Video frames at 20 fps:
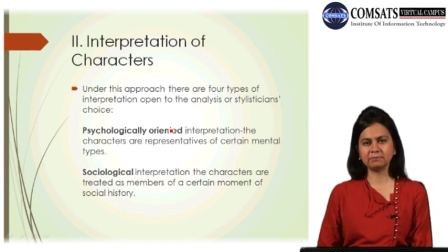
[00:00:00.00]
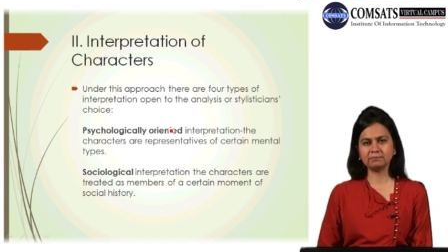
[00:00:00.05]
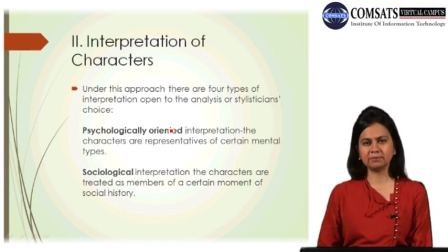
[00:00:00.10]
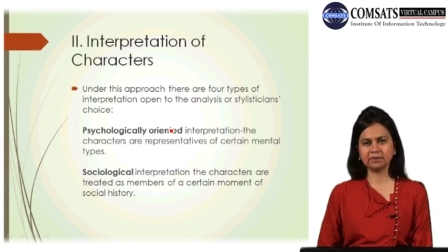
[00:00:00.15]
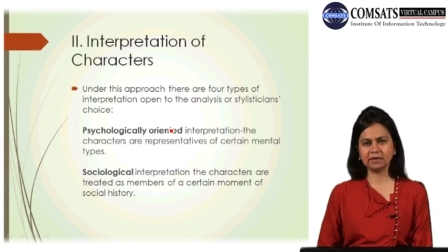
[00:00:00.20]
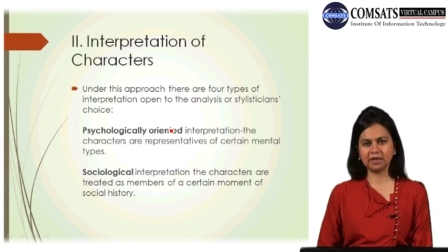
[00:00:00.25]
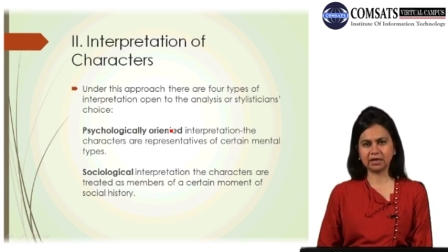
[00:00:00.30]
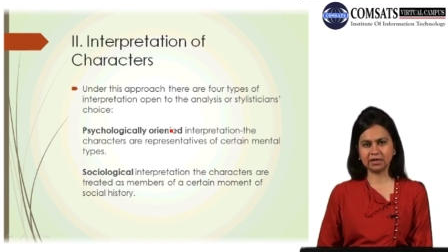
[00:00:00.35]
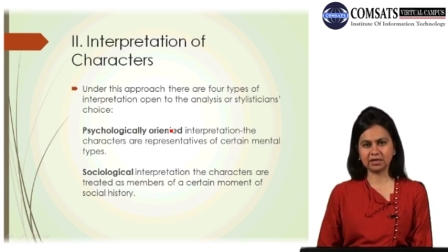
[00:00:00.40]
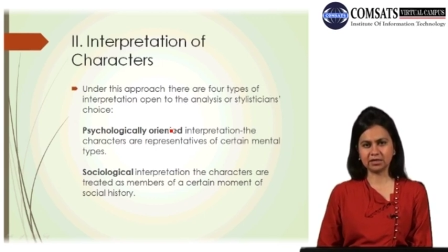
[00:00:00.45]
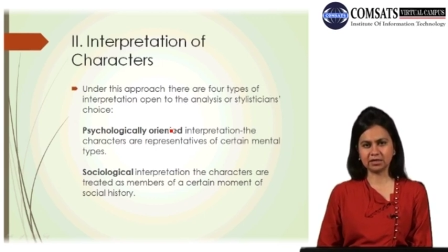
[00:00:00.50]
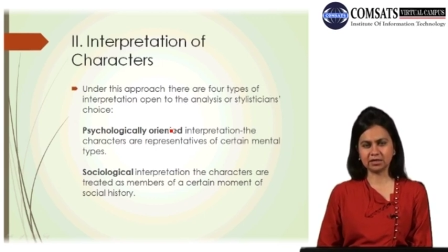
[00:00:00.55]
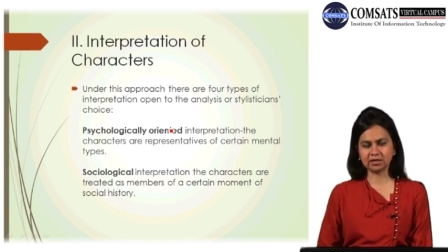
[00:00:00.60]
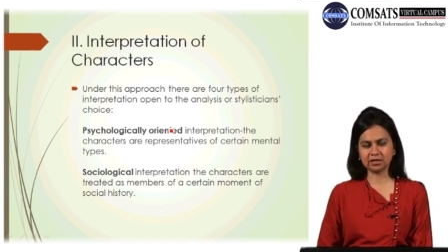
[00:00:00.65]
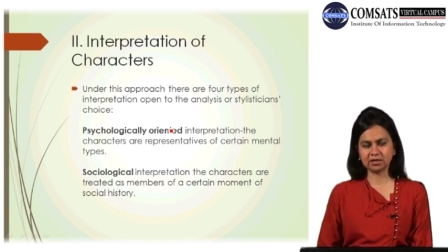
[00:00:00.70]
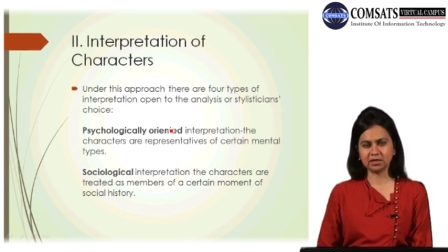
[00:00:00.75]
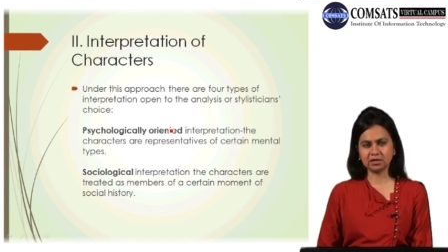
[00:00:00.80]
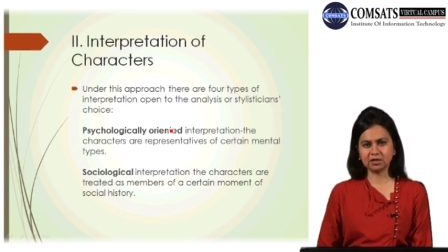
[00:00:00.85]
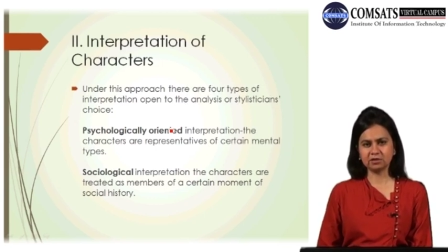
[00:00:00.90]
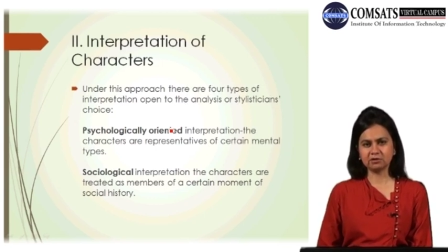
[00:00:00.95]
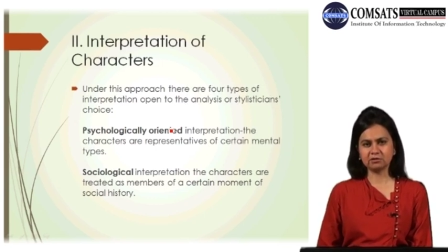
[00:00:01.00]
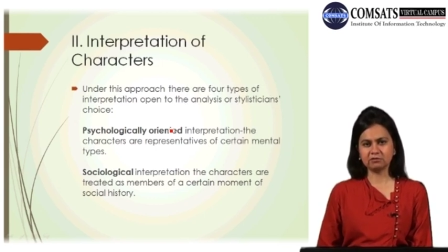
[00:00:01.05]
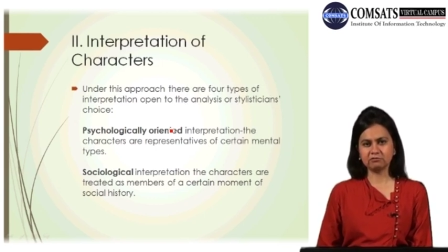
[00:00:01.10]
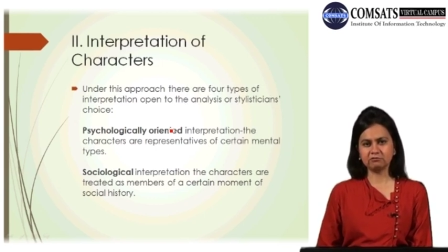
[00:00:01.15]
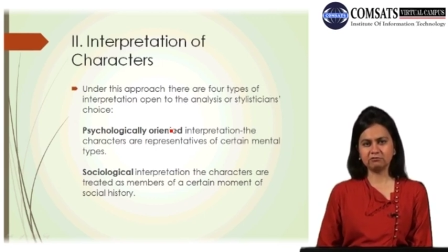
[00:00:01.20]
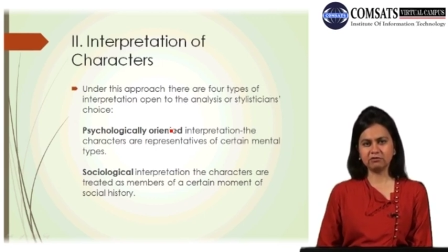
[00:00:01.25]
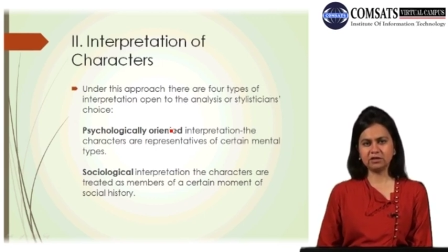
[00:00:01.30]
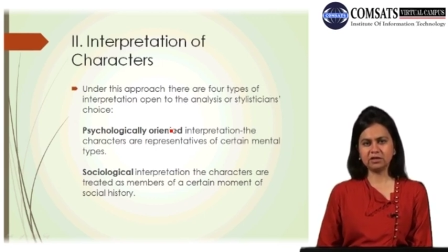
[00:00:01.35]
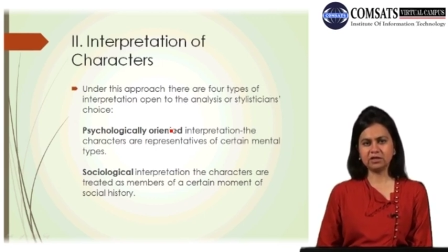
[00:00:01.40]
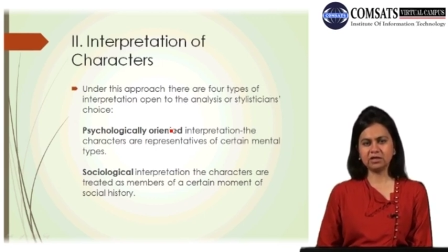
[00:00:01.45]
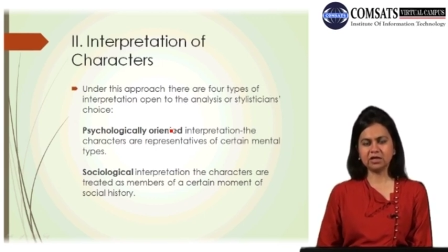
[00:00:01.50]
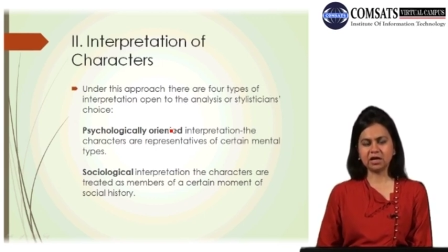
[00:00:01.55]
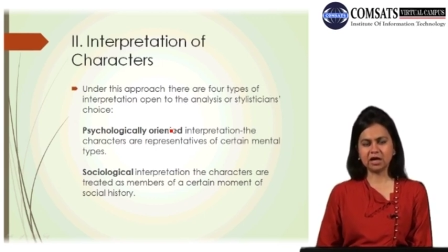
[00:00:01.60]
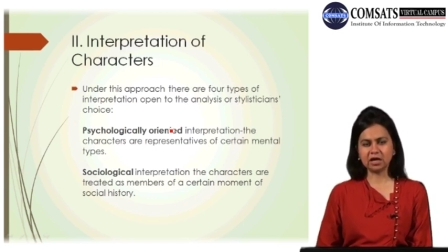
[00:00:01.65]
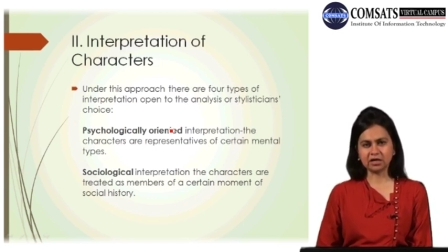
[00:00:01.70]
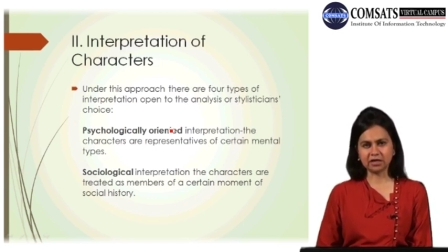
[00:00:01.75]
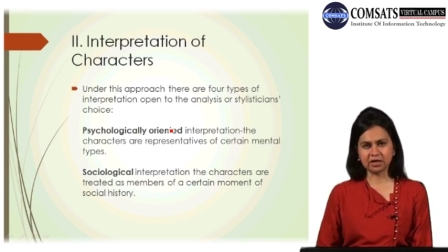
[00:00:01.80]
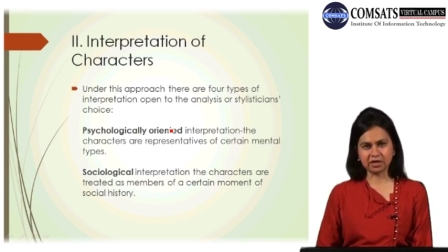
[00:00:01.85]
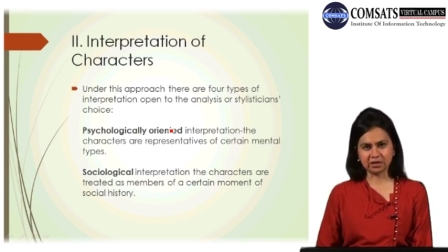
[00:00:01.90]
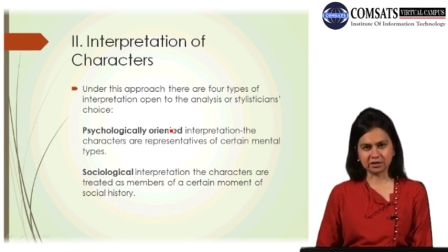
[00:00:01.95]
or implied with
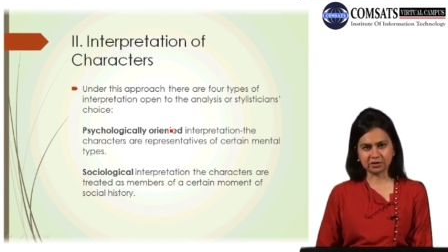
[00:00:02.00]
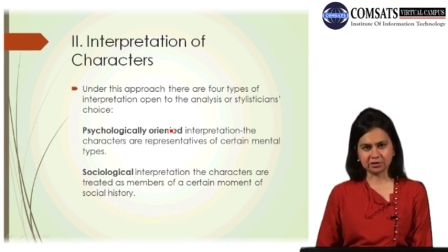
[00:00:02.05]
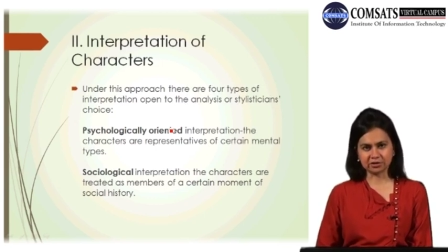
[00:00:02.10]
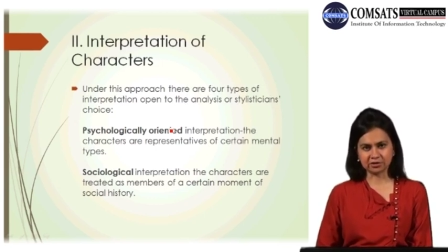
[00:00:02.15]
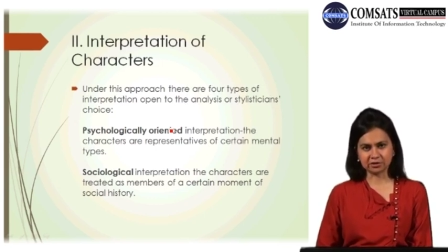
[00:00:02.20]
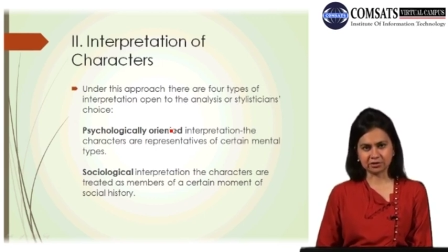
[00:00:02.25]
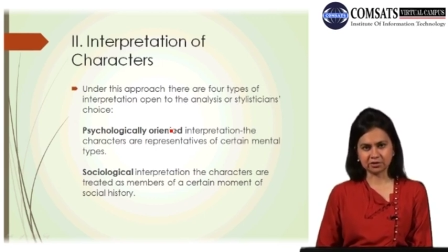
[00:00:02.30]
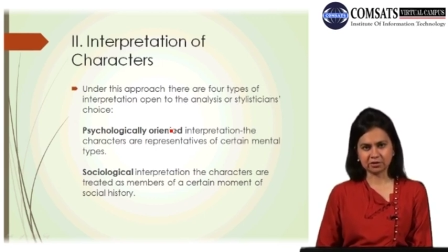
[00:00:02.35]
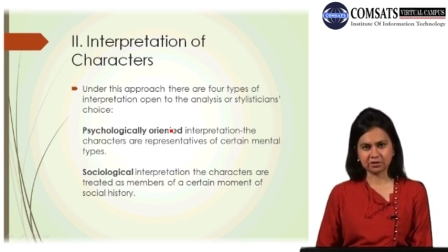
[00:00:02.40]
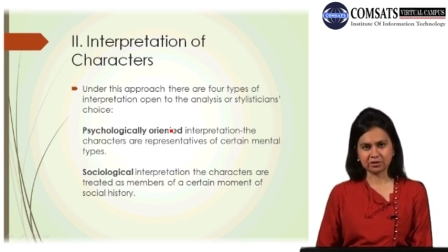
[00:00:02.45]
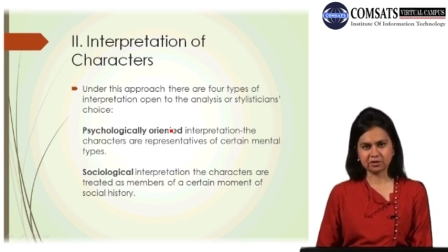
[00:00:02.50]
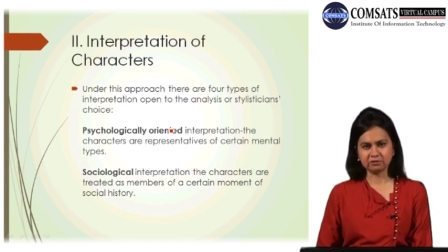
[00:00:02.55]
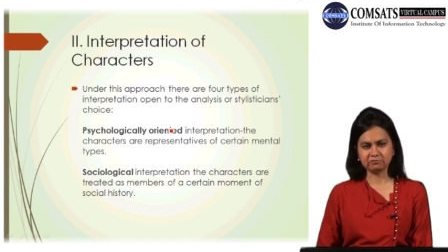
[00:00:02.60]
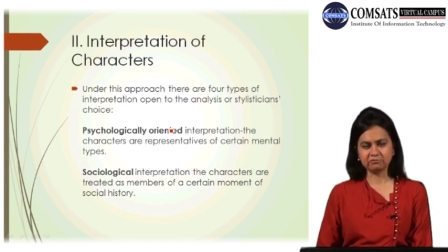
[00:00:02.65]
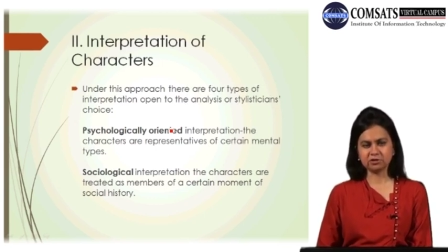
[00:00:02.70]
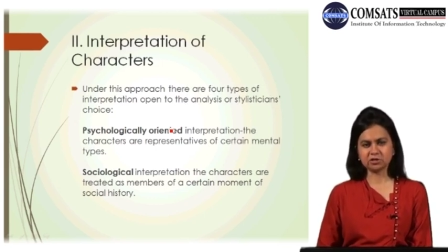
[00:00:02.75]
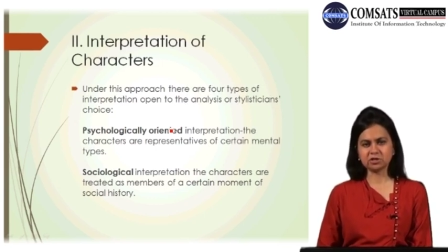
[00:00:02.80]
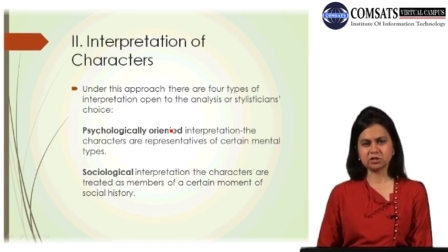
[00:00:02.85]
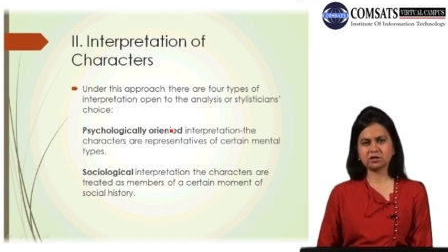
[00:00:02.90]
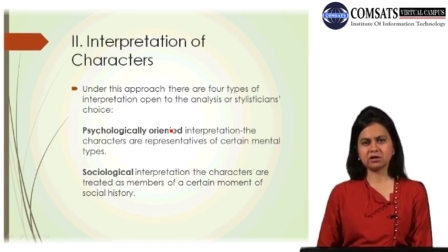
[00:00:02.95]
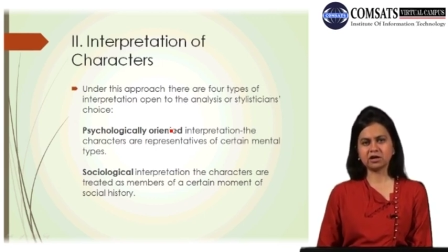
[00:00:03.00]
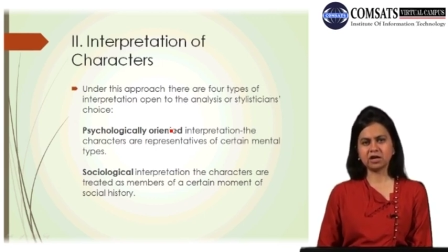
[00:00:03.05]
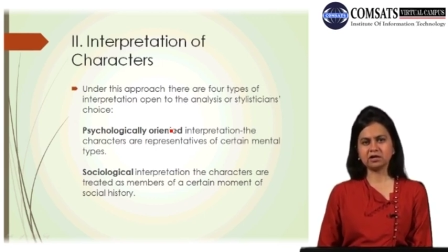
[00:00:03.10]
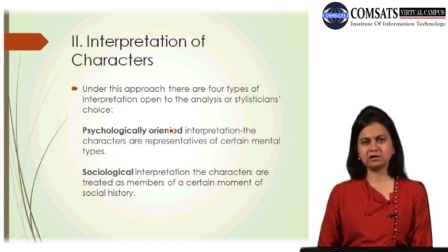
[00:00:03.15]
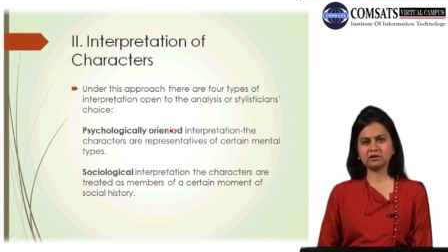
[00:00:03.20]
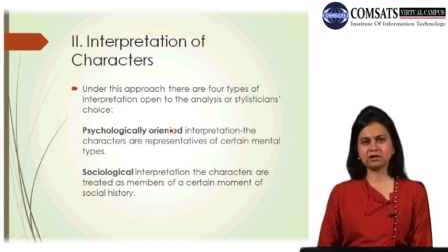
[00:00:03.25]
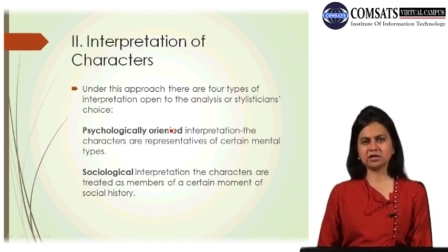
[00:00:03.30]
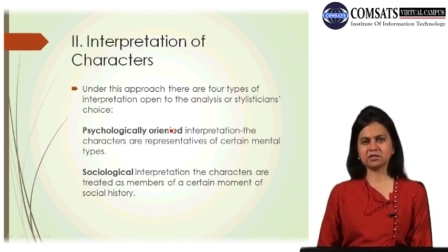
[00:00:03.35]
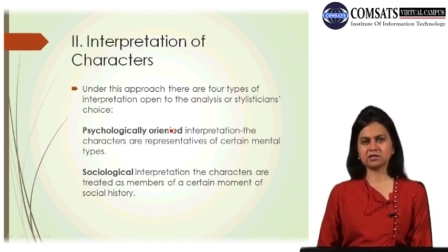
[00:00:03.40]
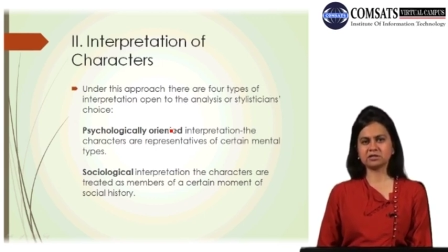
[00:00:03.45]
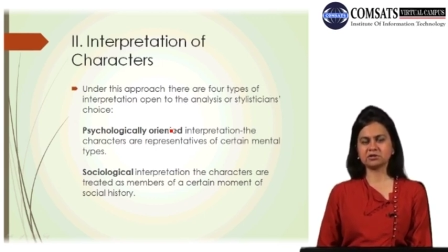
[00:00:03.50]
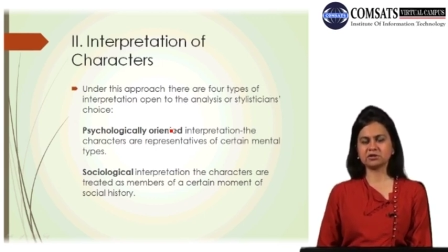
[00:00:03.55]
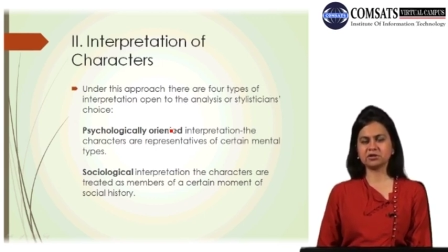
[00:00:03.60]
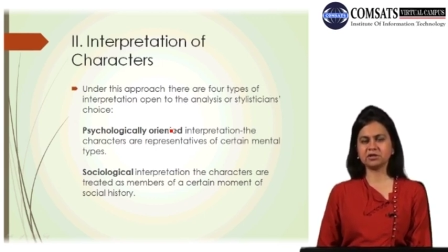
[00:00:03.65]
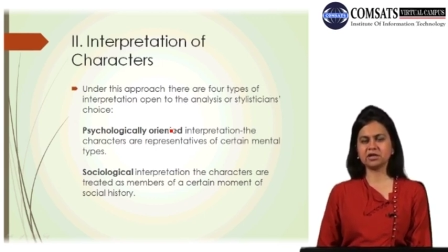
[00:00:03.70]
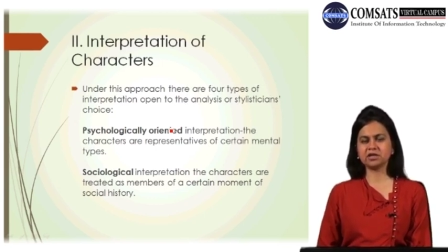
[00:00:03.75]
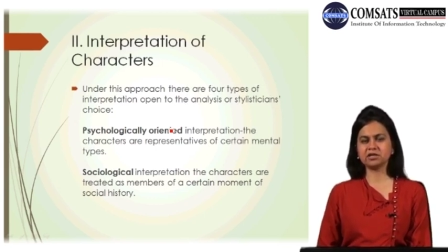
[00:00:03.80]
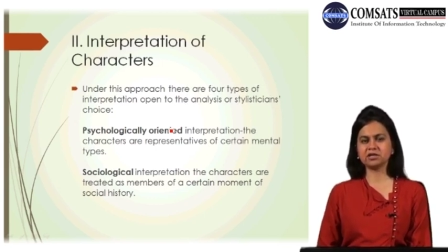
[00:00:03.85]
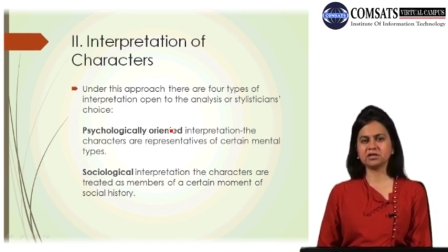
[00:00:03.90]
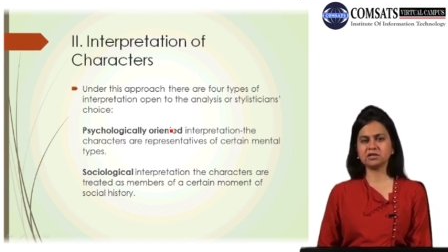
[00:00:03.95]
a character which the writer has
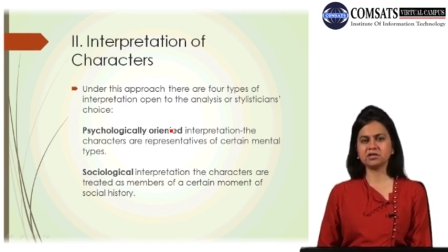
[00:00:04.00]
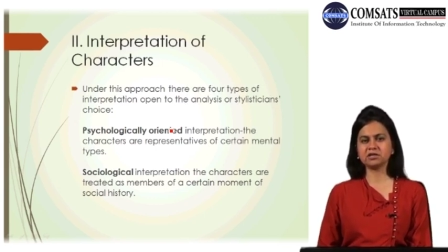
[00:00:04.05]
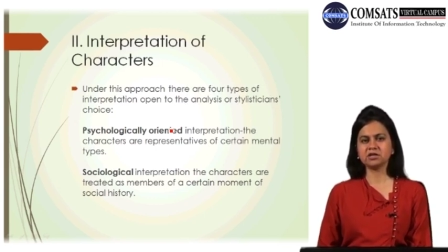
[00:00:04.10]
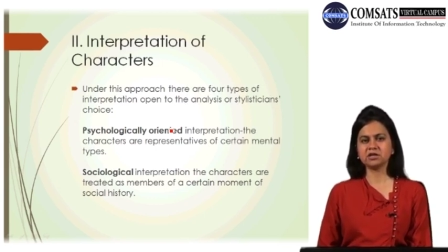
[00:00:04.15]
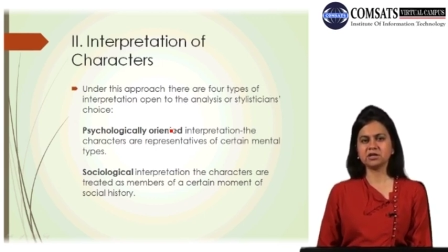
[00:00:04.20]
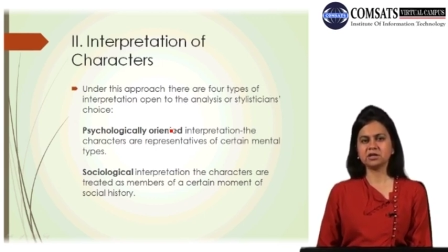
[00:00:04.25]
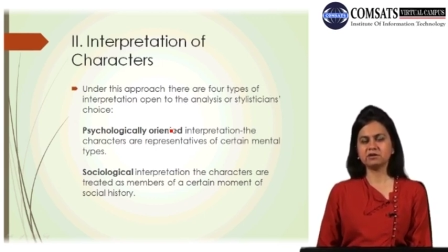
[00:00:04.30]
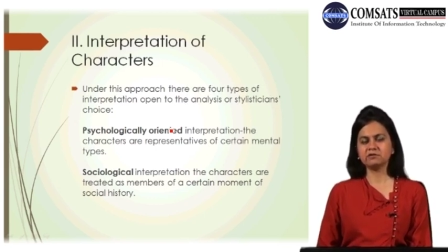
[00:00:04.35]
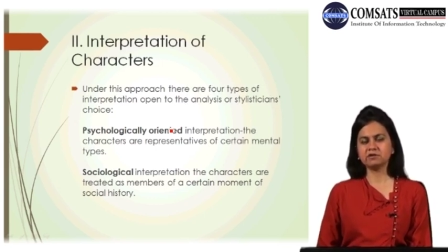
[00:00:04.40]
created,